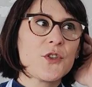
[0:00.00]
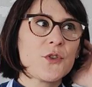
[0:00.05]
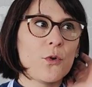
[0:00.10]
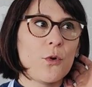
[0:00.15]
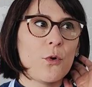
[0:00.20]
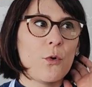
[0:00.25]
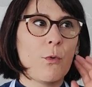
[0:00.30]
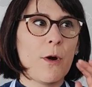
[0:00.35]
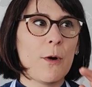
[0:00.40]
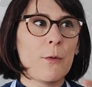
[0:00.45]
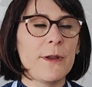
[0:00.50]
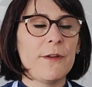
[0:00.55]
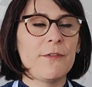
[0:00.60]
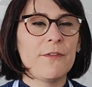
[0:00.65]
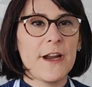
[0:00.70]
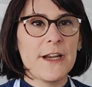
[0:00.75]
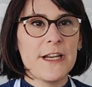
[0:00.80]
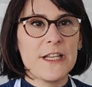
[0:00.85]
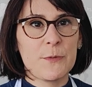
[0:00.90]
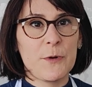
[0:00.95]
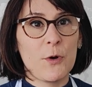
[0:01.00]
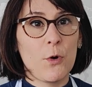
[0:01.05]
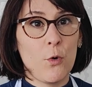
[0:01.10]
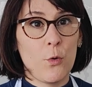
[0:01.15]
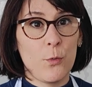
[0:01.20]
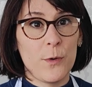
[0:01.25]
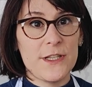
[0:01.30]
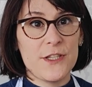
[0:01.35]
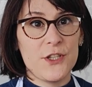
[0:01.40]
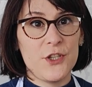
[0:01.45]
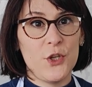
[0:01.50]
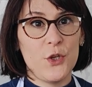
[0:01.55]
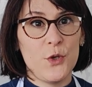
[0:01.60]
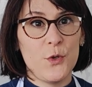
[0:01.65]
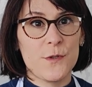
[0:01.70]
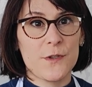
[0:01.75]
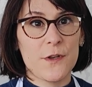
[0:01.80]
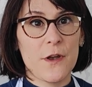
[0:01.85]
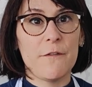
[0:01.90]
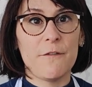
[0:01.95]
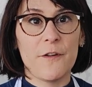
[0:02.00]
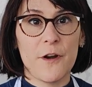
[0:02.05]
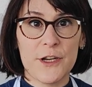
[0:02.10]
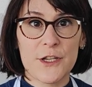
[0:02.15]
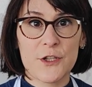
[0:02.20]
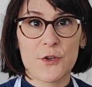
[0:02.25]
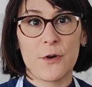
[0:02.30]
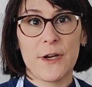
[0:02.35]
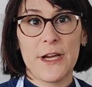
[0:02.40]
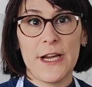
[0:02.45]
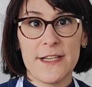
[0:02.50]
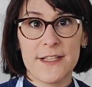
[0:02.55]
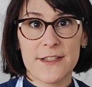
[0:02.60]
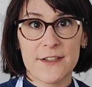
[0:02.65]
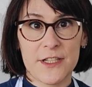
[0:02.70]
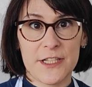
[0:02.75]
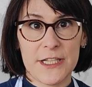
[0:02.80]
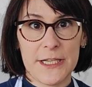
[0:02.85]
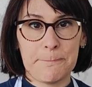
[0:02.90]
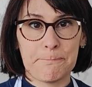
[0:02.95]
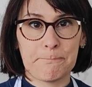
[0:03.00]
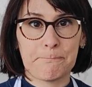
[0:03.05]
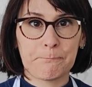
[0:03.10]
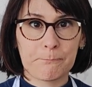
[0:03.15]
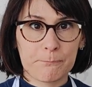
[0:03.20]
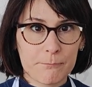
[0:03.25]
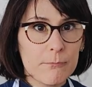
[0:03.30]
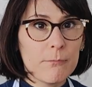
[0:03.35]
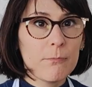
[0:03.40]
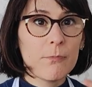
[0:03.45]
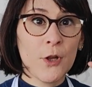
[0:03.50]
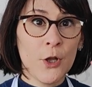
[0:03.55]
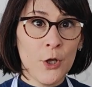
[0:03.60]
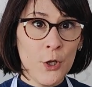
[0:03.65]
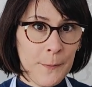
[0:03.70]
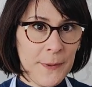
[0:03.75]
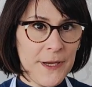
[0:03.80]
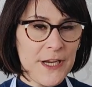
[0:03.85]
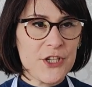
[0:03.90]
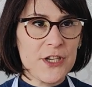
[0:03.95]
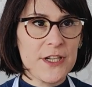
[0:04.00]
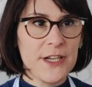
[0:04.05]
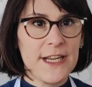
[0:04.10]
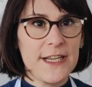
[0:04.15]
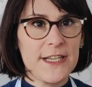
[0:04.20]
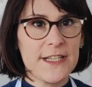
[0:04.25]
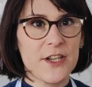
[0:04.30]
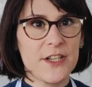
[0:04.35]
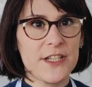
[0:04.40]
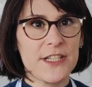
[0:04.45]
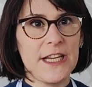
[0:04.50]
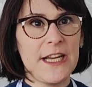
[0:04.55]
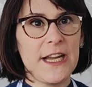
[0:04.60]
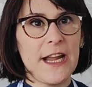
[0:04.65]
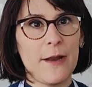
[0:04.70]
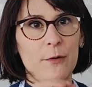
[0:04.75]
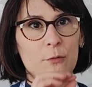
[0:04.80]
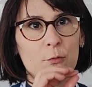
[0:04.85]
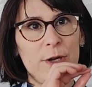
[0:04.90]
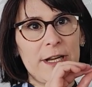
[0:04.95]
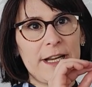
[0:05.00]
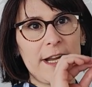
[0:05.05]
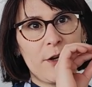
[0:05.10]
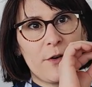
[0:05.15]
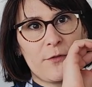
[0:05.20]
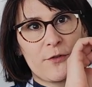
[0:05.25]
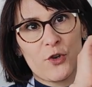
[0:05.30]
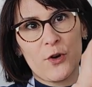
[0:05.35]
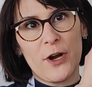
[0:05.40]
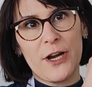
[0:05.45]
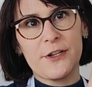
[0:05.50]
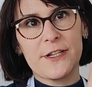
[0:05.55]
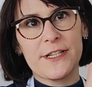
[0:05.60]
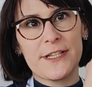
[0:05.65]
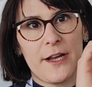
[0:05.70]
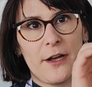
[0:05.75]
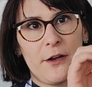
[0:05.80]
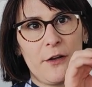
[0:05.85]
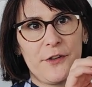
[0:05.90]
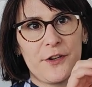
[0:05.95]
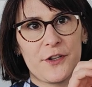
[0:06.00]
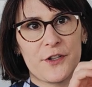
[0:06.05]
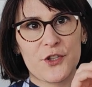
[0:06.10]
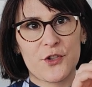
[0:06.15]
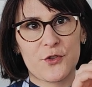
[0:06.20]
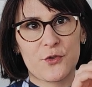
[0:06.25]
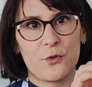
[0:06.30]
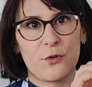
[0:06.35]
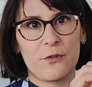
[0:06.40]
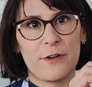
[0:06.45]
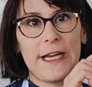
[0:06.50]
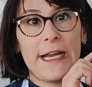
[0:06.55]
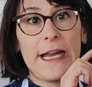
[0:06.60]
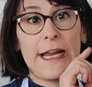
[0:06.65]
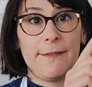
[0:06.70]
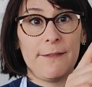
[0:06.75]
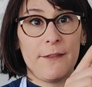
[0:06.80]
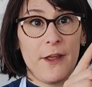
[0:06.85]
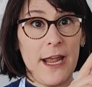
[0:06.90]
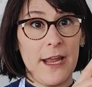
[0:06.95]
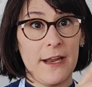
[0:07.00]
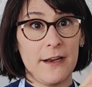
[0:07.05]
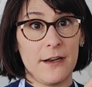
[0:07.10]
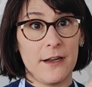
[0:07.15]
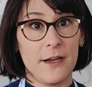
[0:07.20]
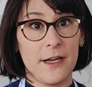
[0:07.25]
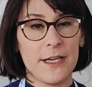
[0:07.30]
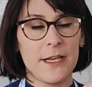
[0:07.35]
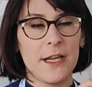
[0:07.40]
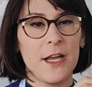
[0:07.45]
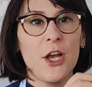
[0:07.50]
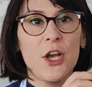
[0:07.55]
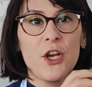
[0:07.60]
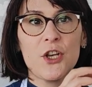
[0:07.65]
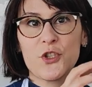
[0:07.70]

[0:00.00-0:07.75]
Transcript: So what we find is we always use a very strong case study, a patient case study, and we kind of try to tell their story in the headline.